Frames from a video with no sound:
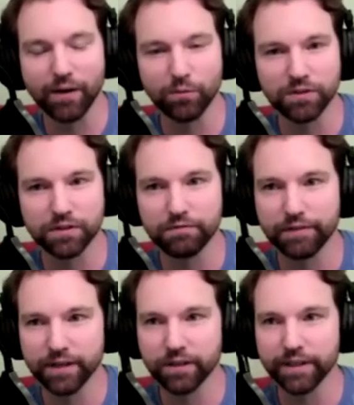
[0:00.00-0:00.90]
I was a
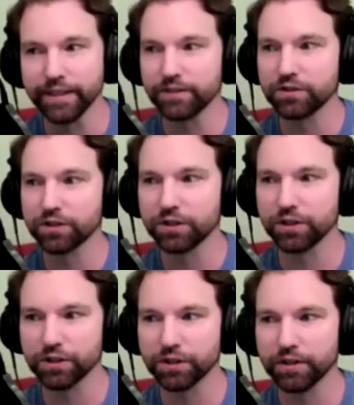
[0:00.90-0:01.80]
very
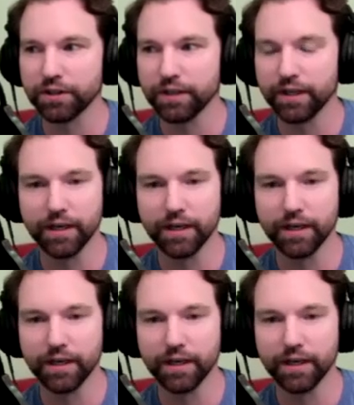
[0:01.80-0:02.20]
insecure